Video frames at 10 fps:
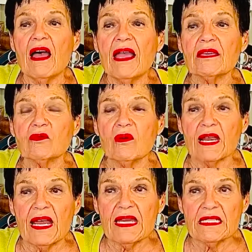And what
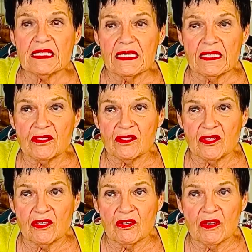I intend to
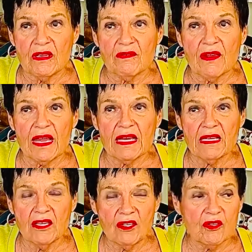do, if I
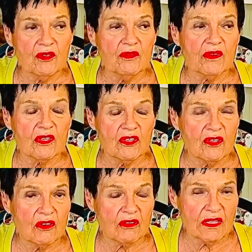hear that
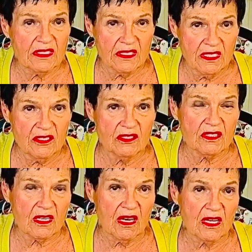you are continuing to
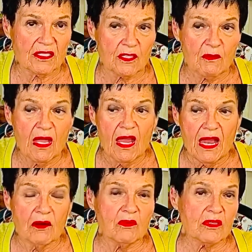gossip,
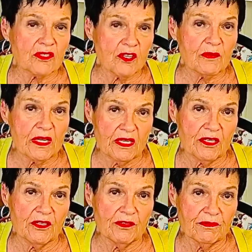I will terminate
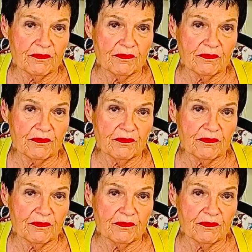you.